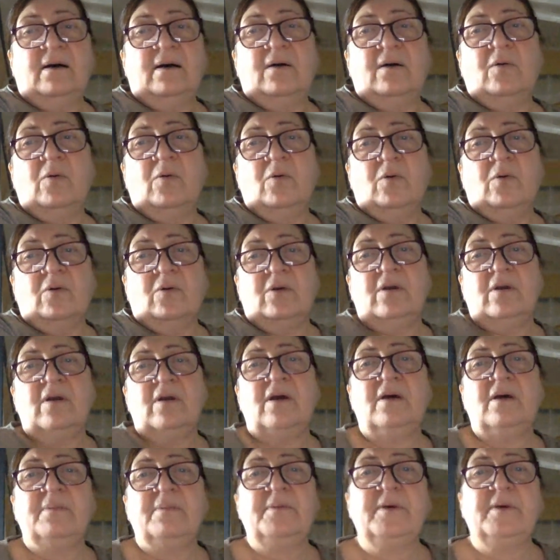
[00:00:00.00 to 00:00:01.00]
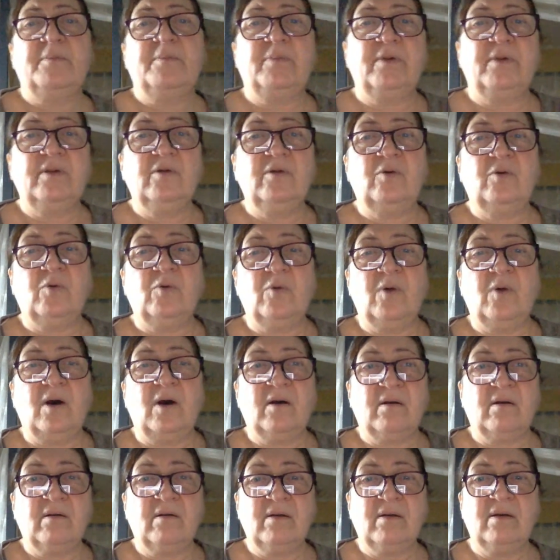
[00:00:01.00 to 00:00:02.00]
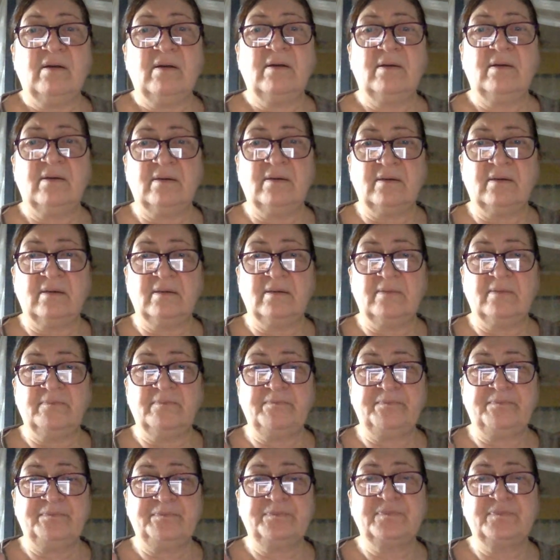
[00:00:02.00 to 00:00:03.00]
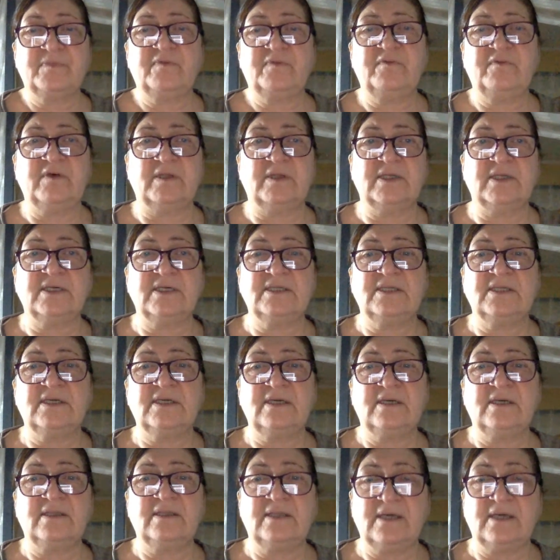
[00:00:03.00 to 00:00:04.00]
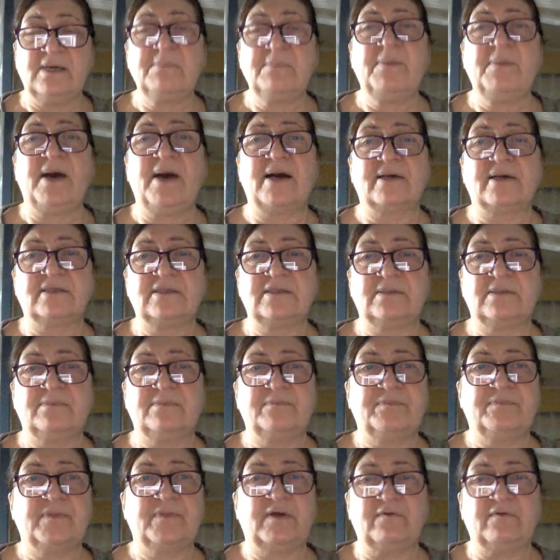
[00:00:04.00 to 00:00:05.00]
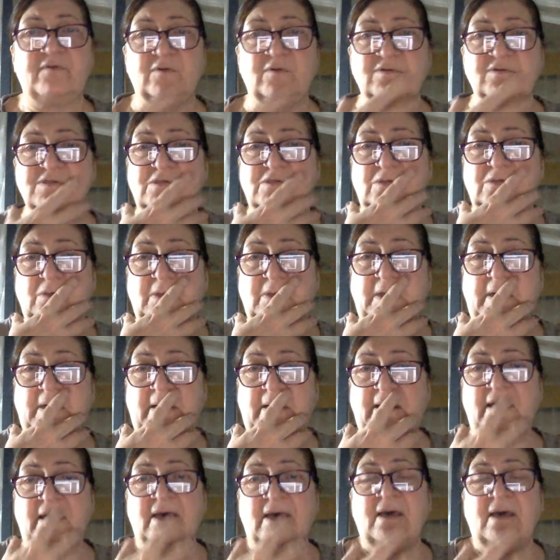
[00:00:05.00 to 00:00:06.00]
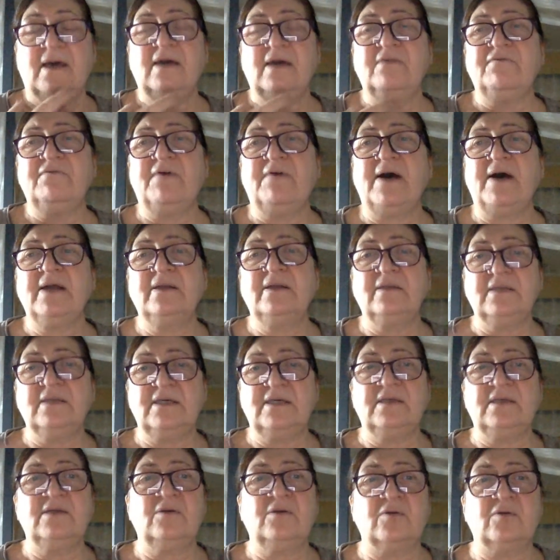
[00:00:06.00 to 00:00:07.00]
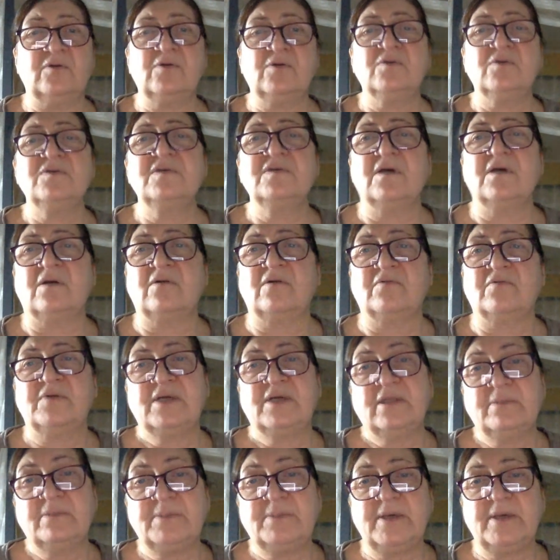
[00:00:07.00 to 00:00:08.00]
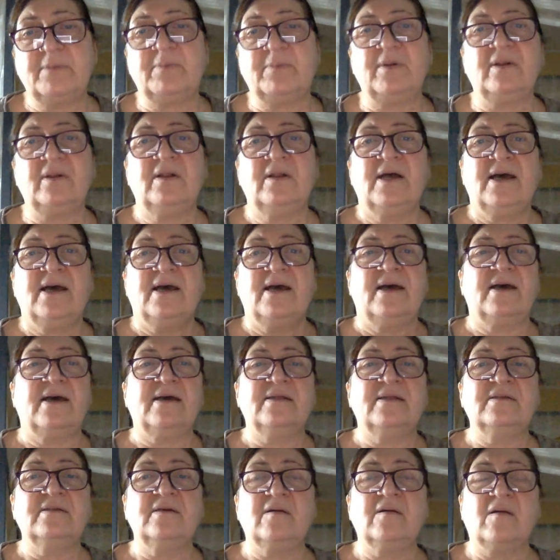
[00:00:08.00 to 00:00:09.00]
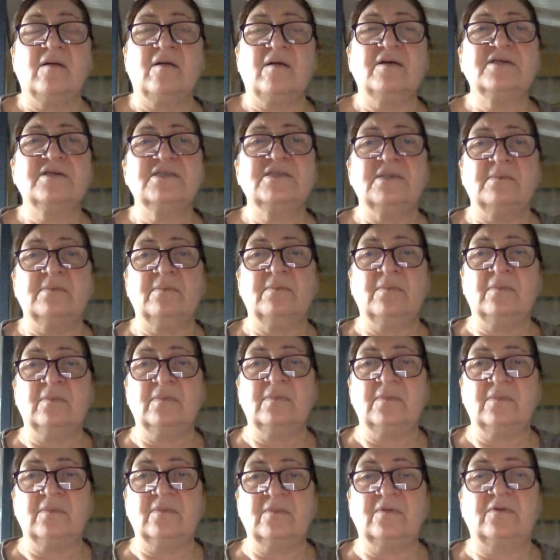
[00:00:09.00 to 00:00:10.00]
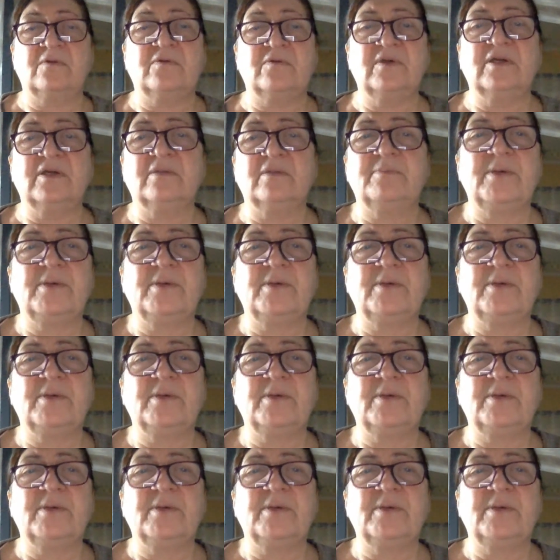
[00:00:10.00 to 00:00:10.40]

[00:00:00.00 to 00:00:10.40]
or people who are feeling the impact of your story. And finally, those are real people, and there are some real